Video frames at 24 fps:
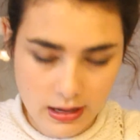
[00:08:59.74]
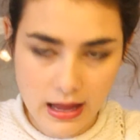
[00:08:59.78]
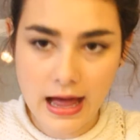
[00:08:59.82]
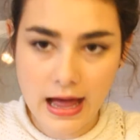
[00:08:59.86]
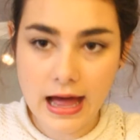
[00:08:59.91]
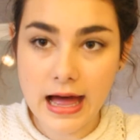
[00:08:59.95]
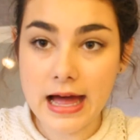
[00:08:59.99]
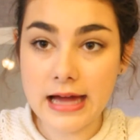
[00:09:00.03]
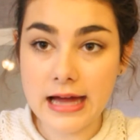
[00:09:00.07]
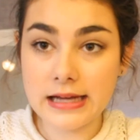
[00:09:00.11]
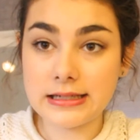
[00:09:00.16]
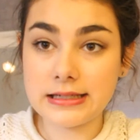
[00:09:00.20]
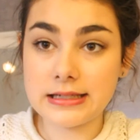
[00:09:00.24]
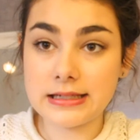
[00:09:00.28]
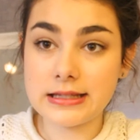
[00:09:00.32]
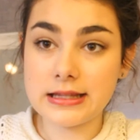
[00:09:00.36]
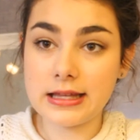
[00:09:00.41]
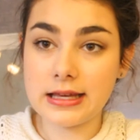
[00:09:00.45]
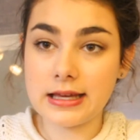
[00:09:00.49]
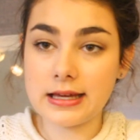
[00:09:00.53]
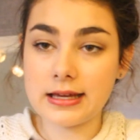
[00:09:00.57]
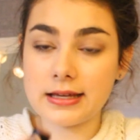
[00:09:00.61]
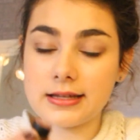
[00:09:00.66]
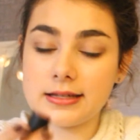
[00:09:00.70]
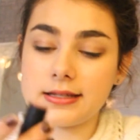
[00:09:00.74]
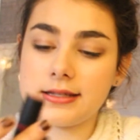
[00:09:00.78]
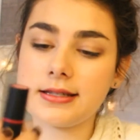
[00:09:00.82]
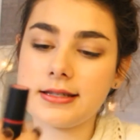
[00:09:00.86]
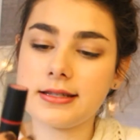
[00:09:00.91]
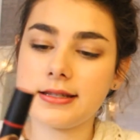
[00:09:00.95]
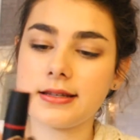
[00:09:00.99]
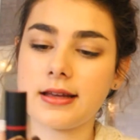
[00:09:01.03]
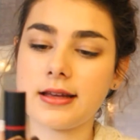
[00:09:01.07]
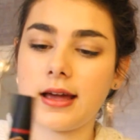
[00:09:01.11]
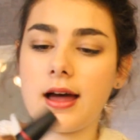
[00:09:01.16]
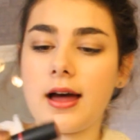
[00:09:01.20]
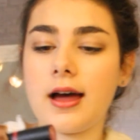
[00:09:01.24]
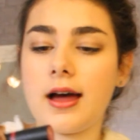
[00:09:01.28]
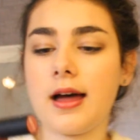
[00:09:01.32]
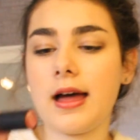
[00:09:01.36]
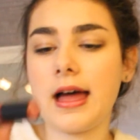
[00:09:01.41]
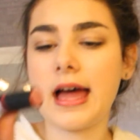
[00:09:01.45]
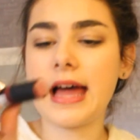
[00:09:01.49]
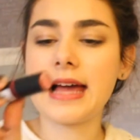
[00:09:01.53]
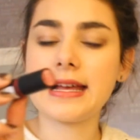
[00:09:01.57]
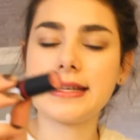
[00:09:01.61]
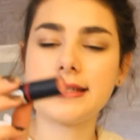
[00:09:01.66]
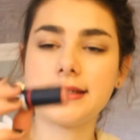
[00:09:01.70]
And this
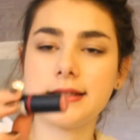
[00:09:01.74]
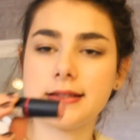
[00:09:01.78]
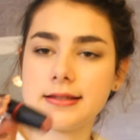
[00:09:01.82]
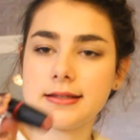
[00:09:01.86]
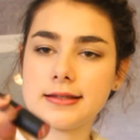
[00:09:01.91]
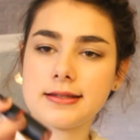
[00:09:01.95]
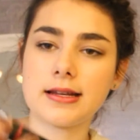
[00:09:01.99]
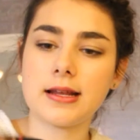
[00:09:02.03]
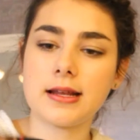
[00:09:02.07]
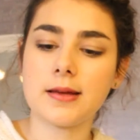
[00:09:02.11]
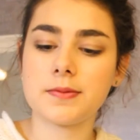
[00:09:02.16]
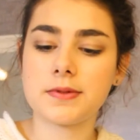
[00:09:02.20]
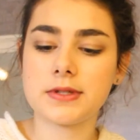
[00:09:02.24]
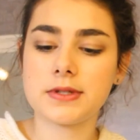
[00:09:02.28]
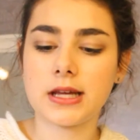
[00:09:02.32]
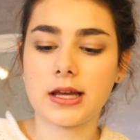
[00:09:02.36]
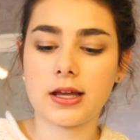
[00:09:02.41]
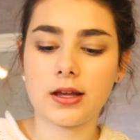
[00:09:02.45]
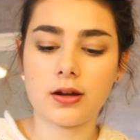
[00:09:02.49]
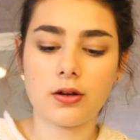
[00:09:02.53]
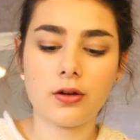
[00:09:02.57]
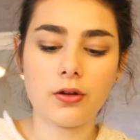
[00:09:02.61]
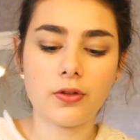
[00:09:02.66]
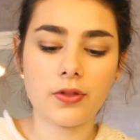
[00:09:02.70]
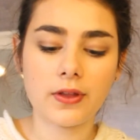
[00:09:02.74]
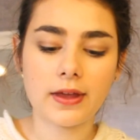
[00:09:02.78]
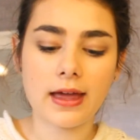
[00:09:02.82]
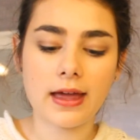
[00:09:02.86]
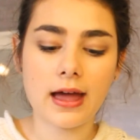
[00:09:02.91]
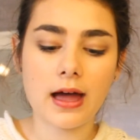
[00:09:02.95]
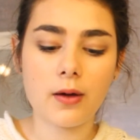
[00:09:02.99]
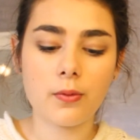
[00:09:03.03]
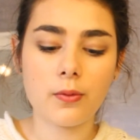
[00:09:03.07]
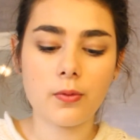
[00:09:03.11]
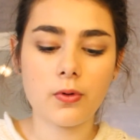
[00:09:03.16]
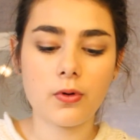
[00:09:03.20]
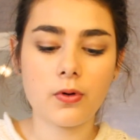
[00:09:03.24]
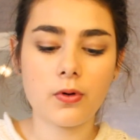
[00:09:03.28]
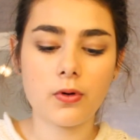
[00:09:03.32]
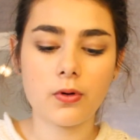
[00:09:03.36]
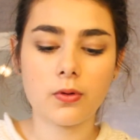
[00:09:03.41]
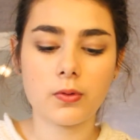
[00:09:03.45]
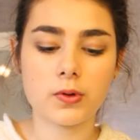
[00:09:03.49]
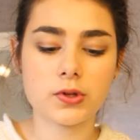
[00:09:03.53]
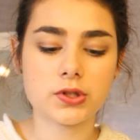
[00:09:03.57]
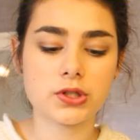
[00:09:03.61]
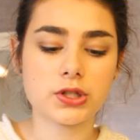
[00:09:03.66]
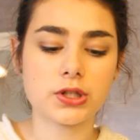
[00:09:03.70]
Essence lipstick in On the
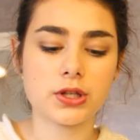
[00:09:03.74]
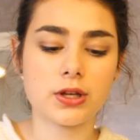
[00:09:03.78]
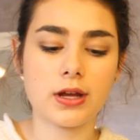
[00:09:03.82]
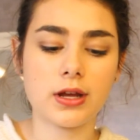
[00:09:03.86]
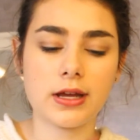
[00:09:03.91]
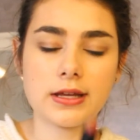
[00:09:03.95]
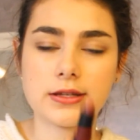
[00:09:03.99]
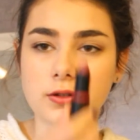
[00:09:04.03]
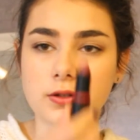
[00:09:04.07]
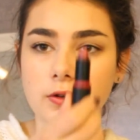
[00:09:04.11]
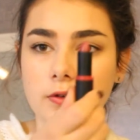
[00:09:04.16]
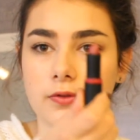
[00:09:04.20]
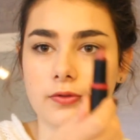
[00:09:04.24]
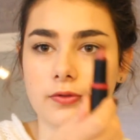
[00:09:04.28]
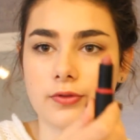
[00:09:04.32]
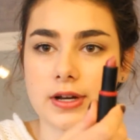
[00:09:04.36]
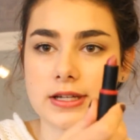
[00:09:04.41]
Catwalk, which is a nice sort of